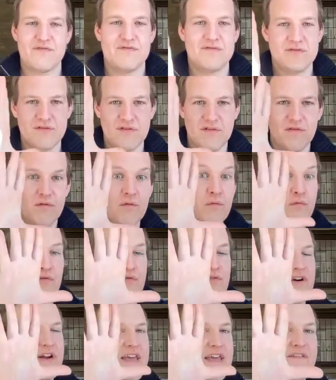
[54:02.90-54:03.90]

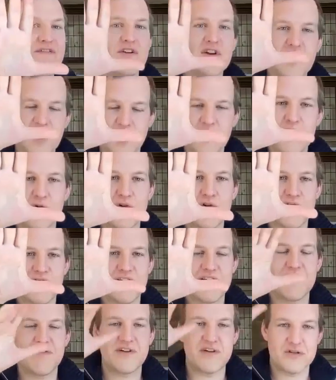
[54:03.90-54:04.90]
for a given cohort of
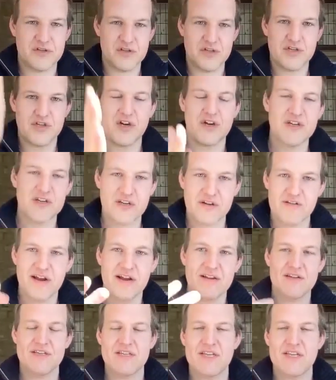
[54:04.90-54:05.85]
individuals that joined at around a